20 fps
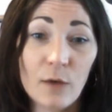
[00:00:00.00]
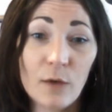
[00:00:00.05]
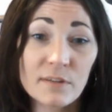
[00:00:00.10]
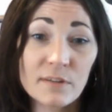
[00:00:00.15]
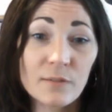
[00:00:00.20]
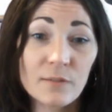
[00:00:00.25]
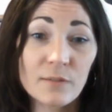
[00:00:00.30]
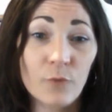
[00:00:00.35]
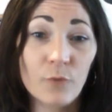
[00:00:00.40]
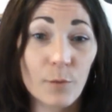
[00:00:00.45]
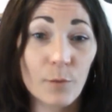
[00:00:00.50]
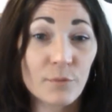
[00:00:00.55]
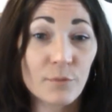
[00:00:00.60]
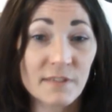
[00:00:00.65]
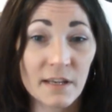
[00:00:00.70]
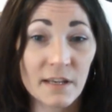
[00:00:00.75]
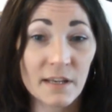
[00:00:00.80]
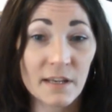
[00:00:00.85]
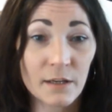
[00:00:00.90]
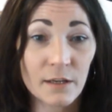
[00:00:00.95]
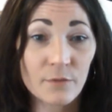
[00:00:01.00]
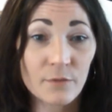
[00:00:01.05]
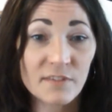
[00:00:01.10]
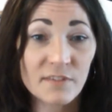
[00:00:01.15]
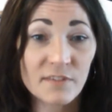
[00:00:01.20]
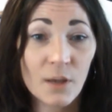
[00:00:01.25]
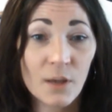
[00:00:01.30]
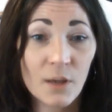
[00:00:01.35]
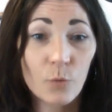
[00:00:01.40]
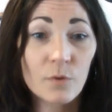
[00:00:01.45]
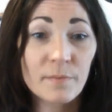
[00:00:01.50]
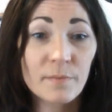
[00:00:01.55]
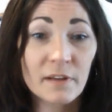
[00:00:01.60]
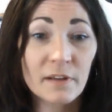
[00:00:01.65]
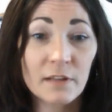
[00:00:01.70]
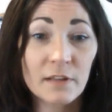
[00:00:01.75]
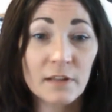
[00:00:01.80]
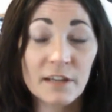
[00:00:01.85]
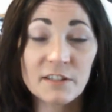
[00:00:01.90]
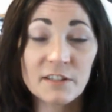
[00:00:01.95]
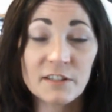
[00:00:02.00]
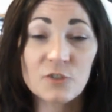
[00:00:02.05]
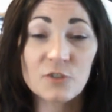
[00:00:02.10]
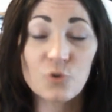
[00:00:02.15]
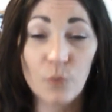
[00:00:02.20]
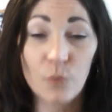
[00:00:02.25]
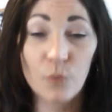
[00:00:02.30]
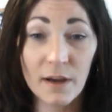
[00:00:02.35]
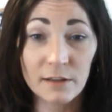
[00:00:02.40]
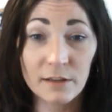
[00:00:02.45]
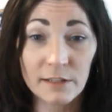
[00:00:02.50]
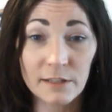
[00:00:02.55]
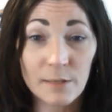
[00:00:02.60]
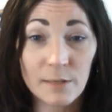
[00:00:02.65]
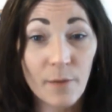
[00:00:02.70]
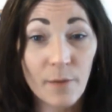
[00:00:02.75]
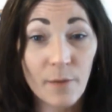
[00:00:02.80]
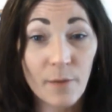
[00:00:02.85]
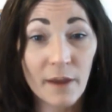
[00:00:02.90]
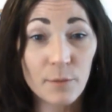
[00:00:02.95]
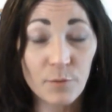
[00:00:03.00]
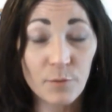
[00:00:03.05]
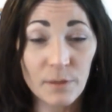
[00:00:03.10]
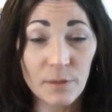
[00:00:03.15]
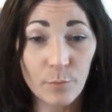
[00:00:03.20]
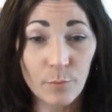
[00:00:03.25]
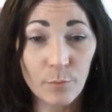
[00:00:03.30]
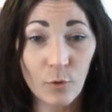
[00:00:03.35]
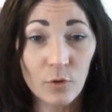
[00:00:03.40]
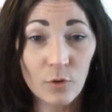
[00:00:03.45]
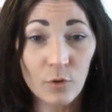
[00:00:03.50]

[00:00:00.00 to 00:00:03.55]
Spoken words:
of Representatives would be elected directly by the people